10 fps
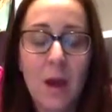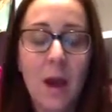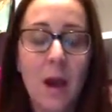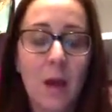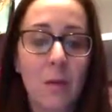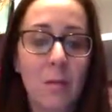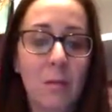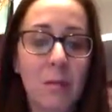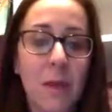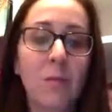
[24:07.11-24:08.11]

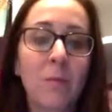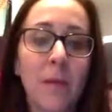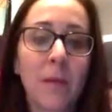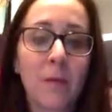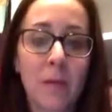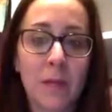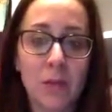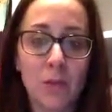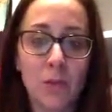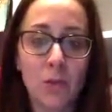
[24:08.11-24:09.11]
But I really, really
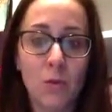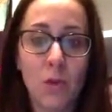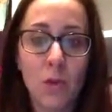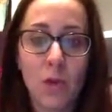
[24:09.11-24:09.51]
do